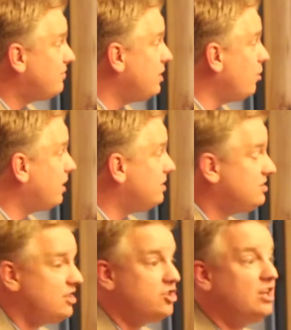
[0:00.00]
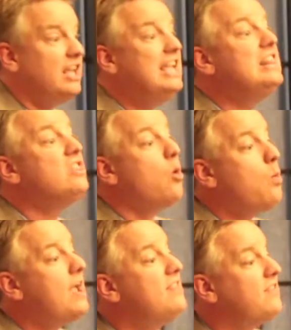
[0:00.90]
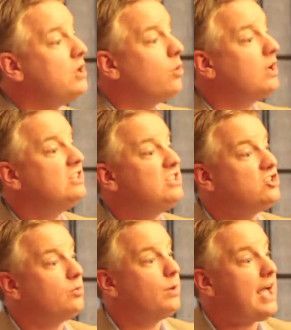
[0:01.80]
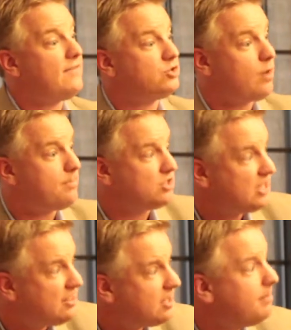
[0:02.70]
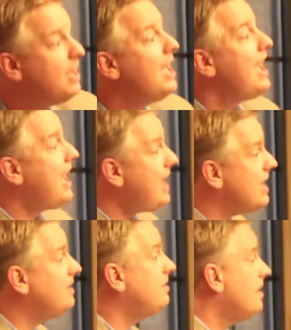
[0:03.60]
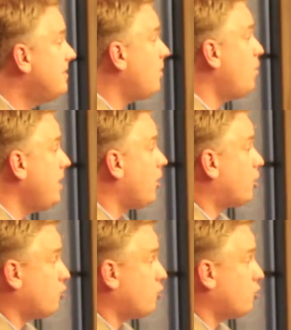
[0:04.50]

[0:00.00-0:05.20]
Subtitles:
of the organization in the way that the organization would have us represent them, and that we are